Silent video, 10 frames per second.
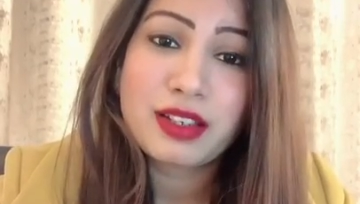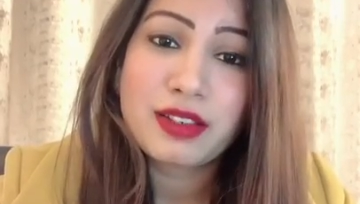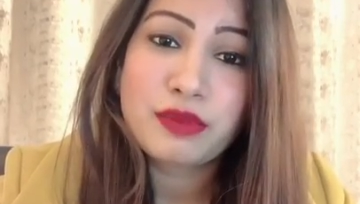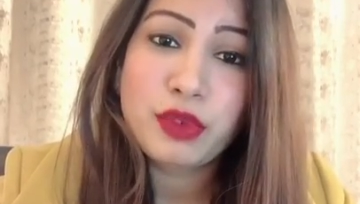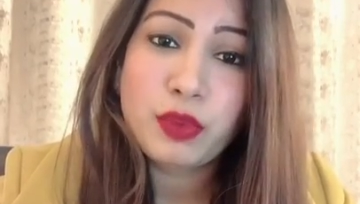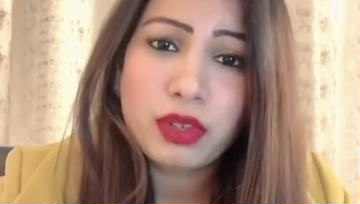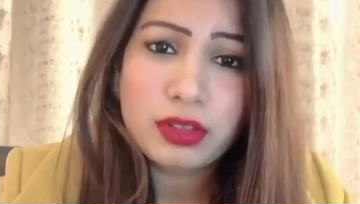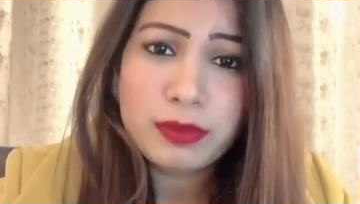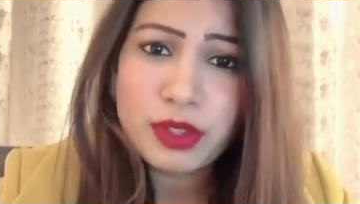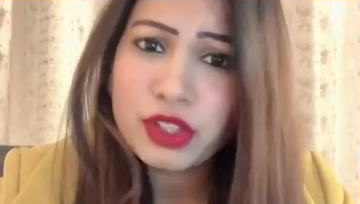We work
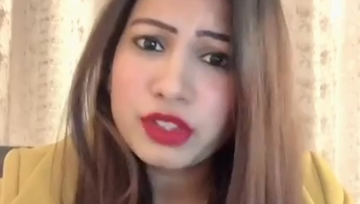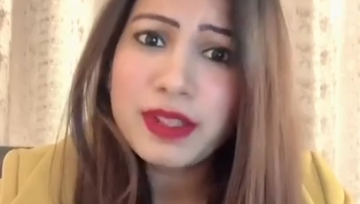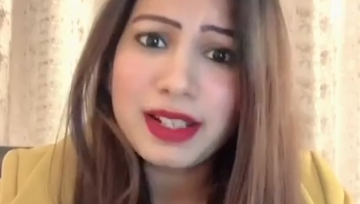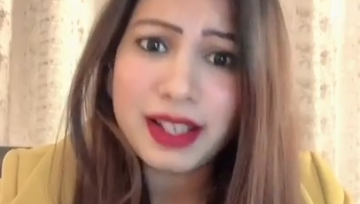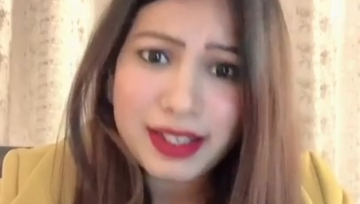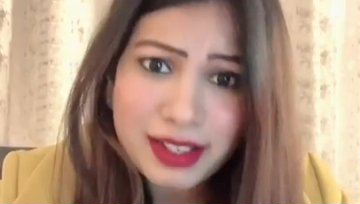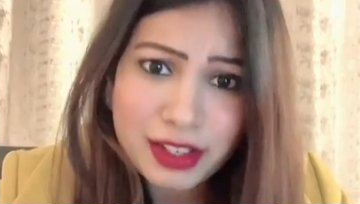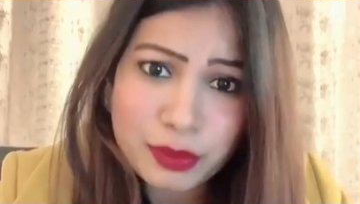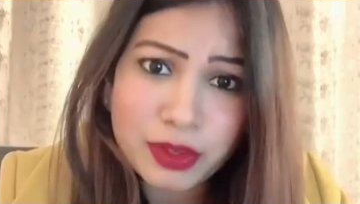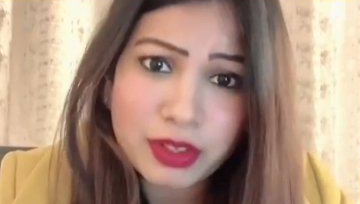because we like
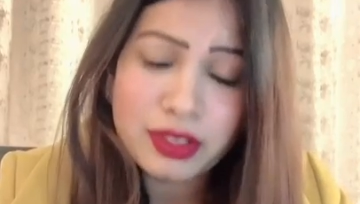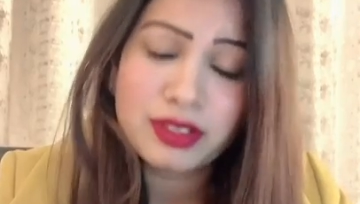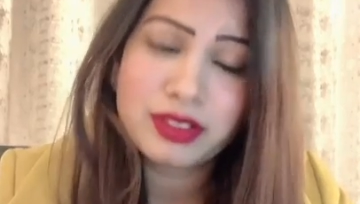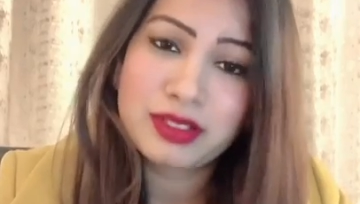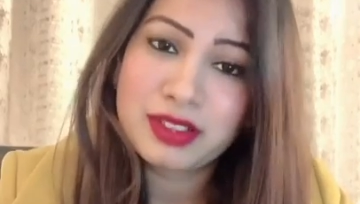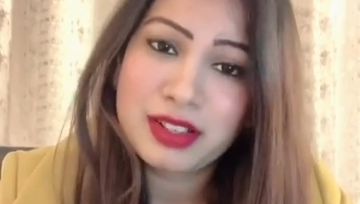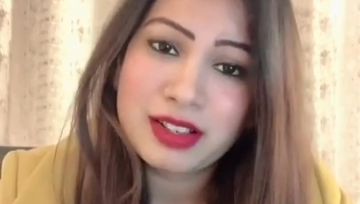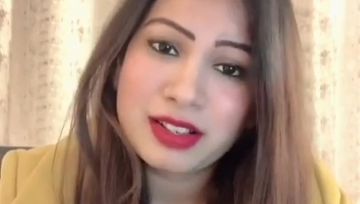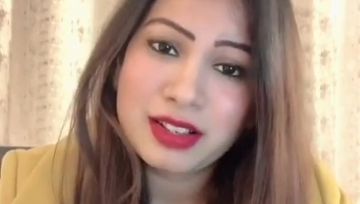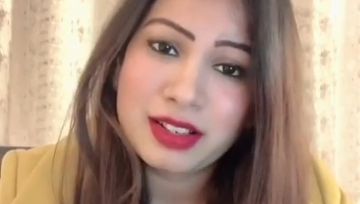our work.
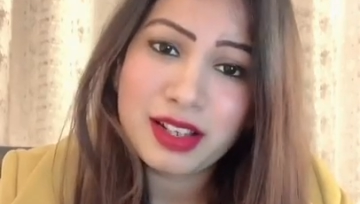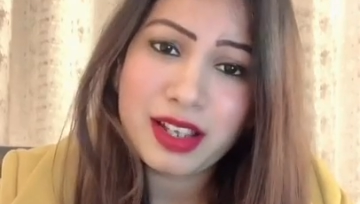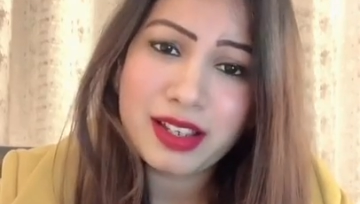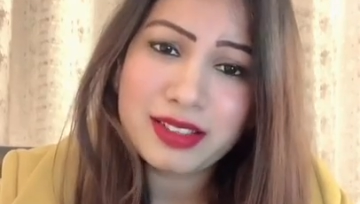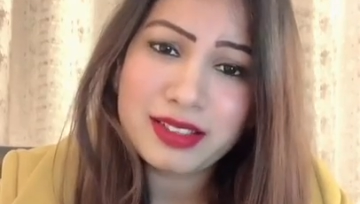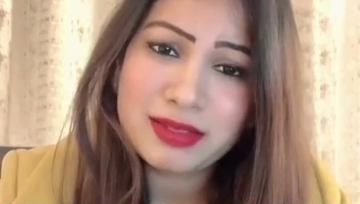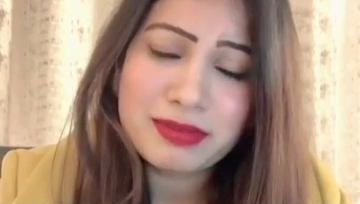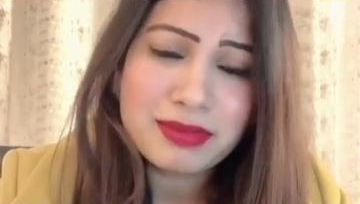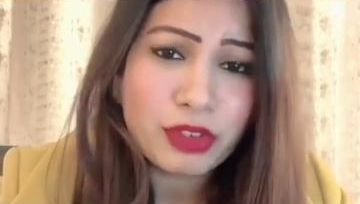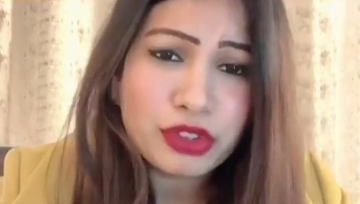
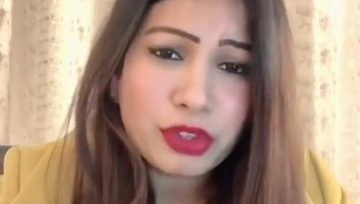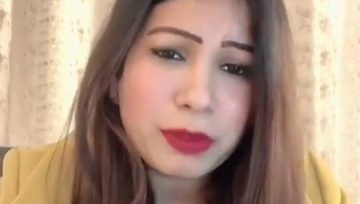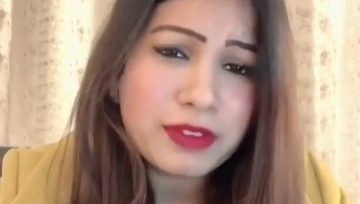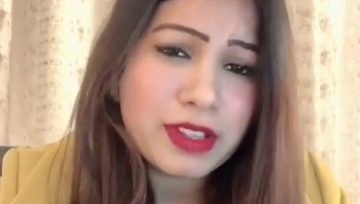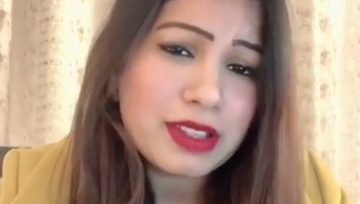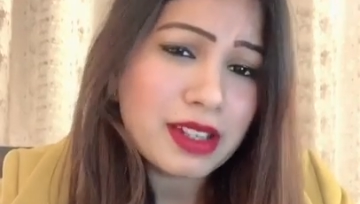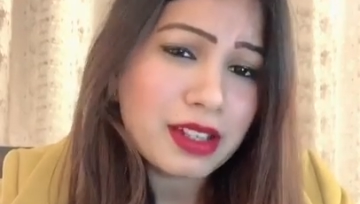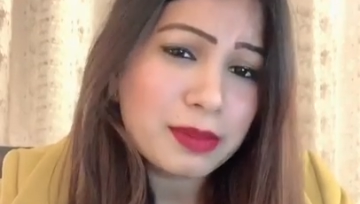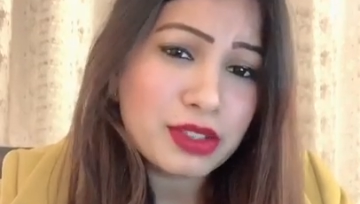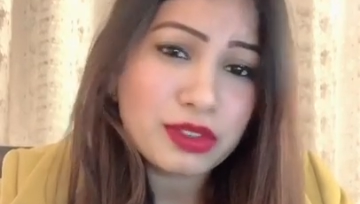And on top of that, there
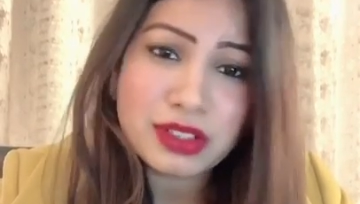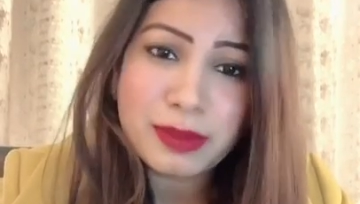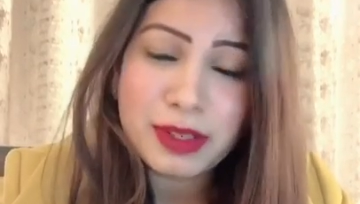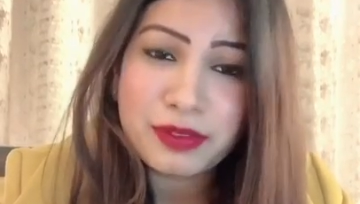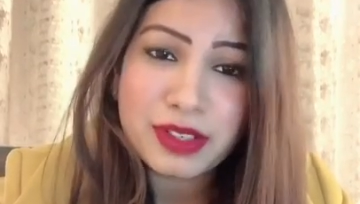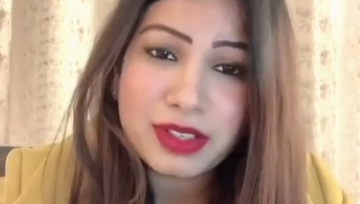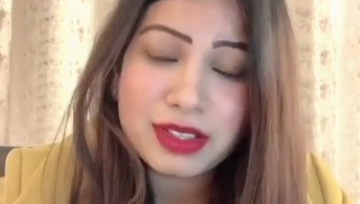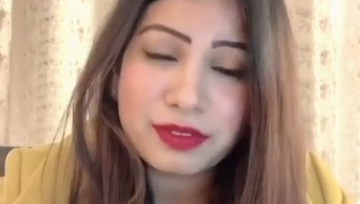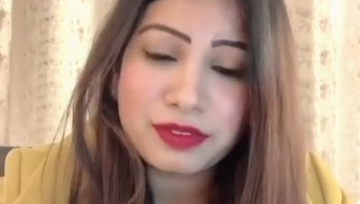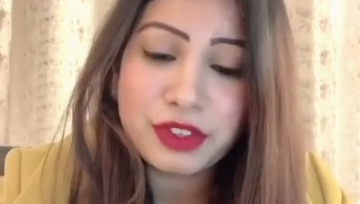can be social benefits
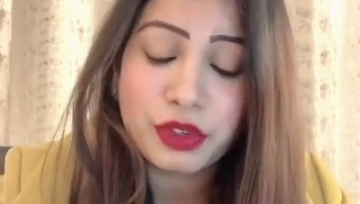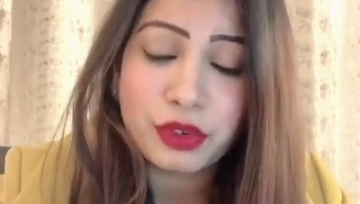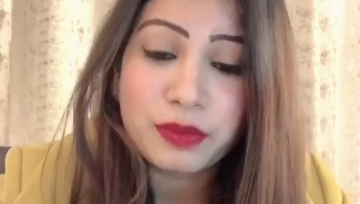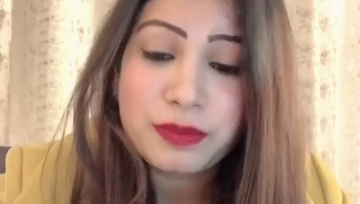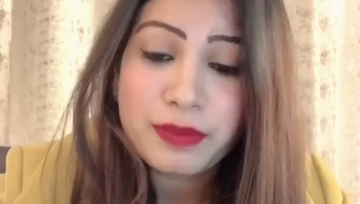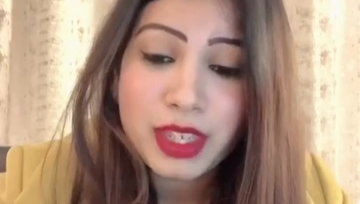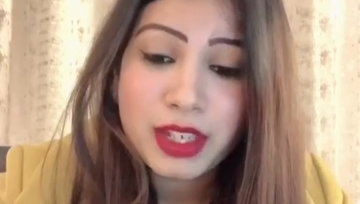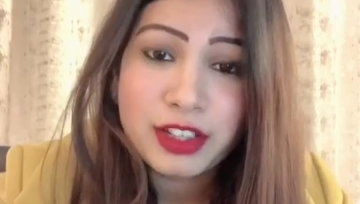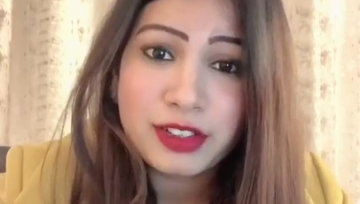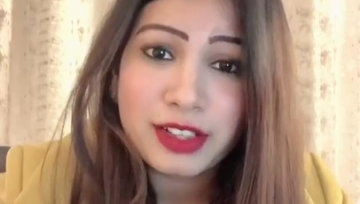if, you know,
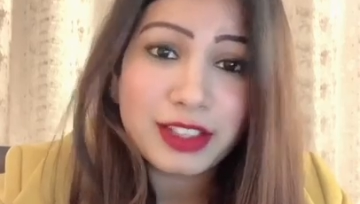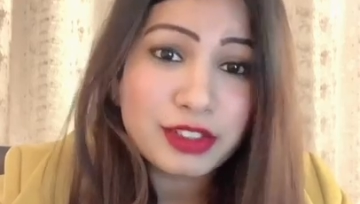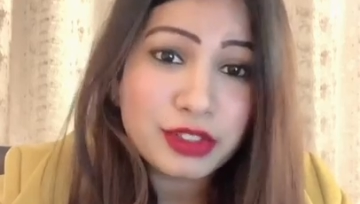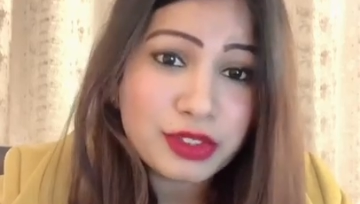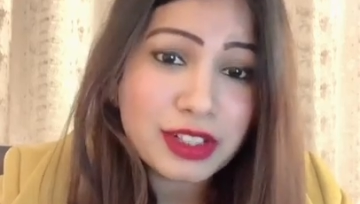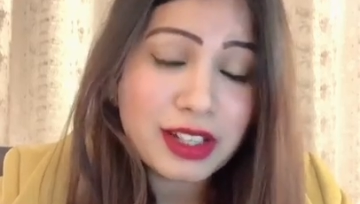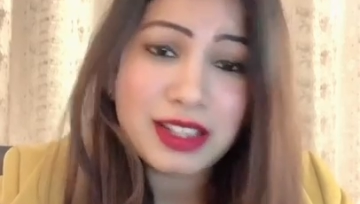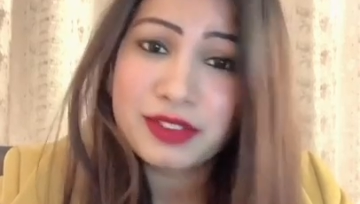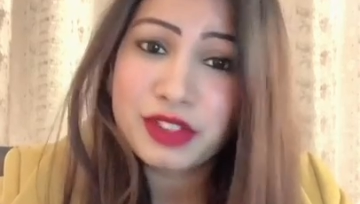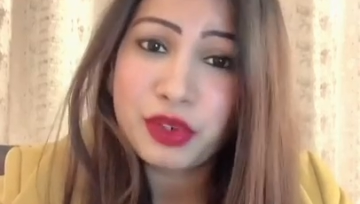you like to socialize
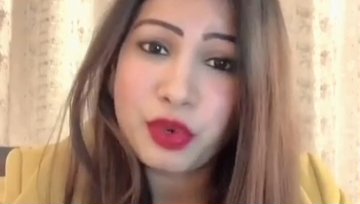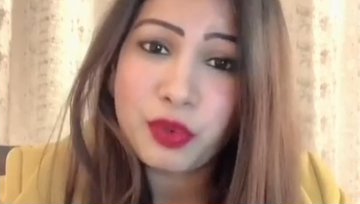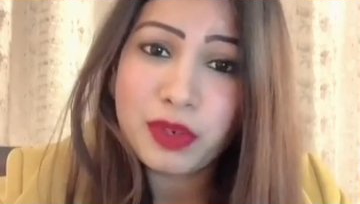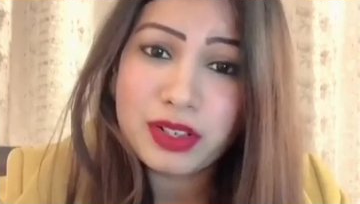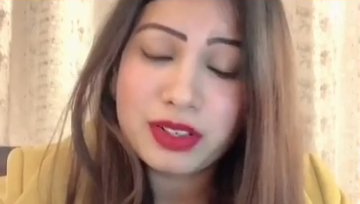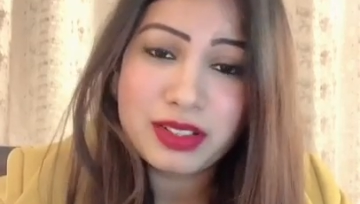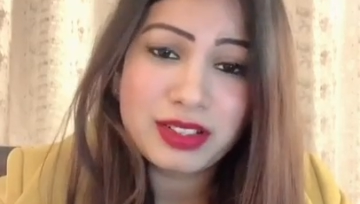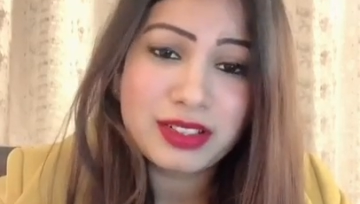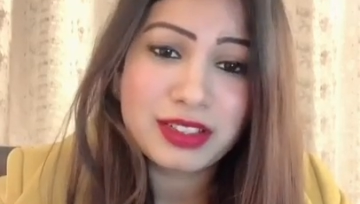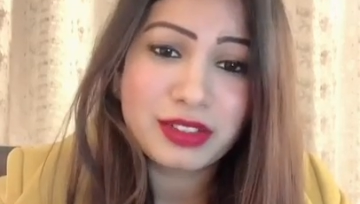with your
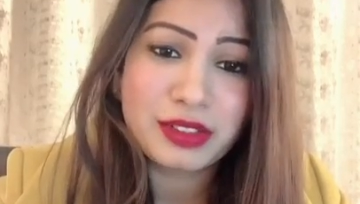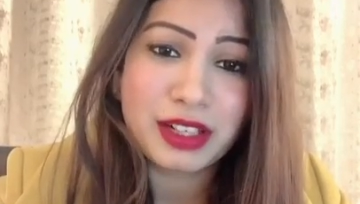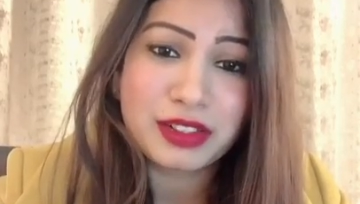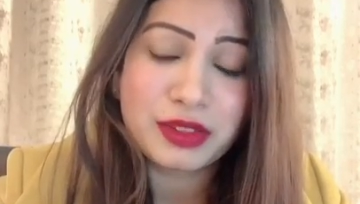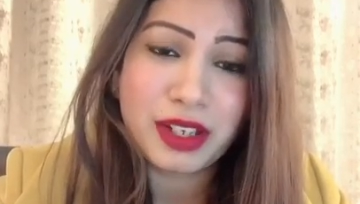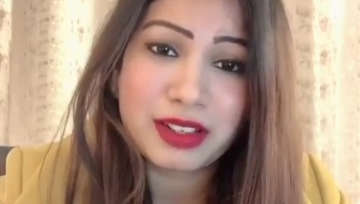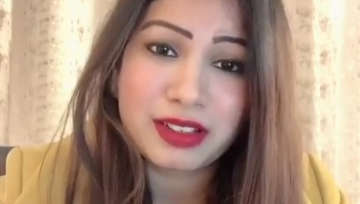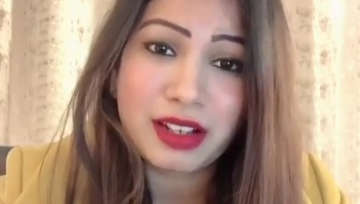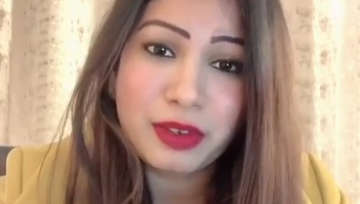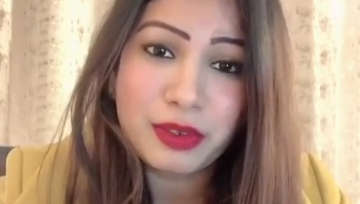co-workers, you like to hang
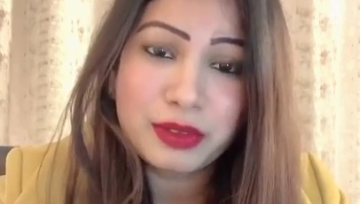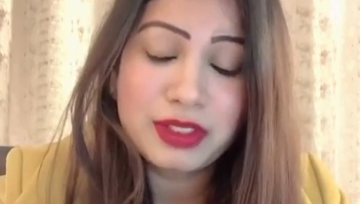around.